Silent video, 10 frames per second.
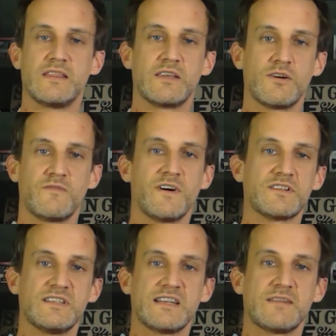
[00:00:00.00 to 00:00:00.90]
The good
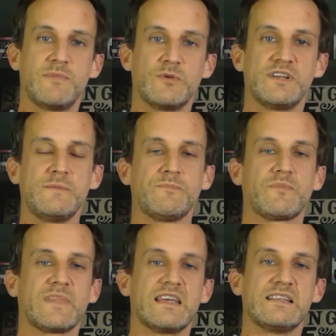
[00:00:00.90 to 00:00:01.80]
function this has built in
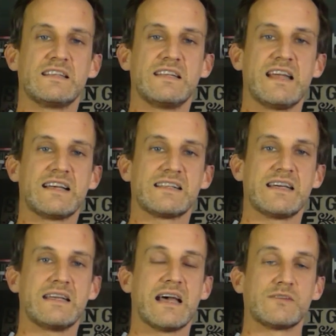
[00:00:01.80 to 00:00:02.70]
is that it has
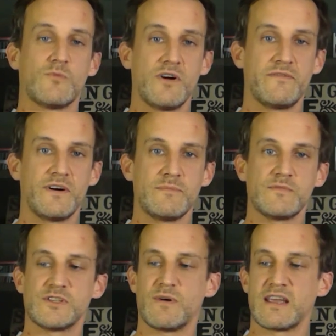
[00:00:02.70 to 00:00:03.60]
Wi-Fi,
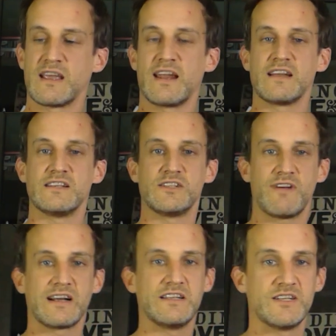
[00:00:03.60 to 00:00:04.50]
so I can connect it
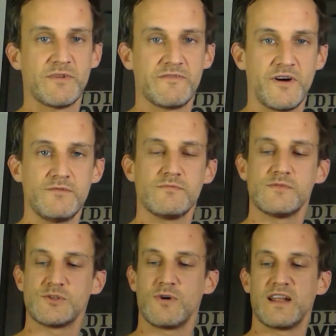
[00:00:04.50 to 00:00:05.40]
directly to my phone.
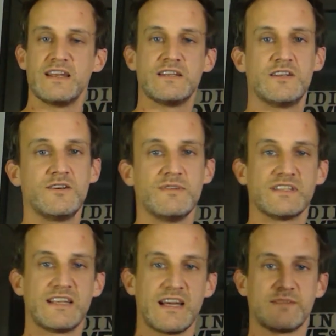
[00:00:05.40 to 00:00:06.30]
So all I need to do is
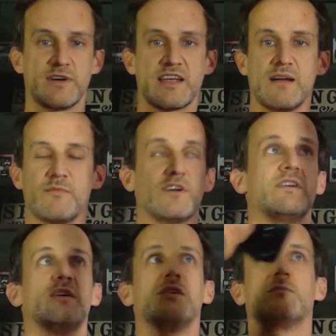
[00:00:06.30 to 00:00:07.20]
attach my camera
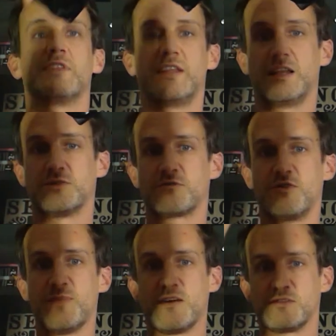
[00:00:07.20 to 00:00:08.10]
with a little
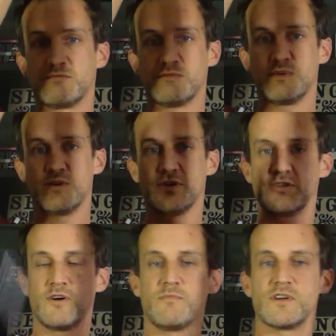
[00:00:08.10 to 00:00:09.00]
screw mount on the
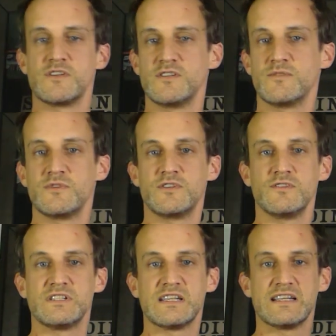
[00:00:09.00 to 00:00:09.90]
top, much as you would
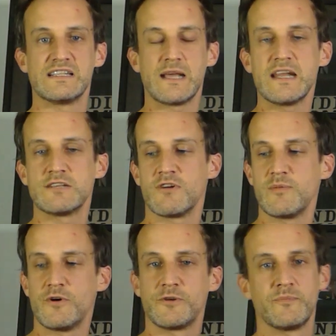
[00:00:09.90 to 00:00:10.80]
do to any
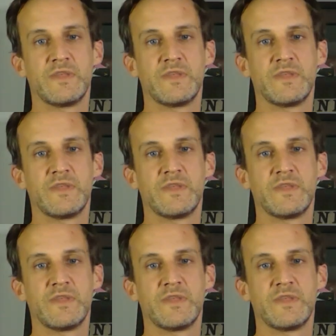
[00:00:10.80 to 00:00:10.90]
tripod,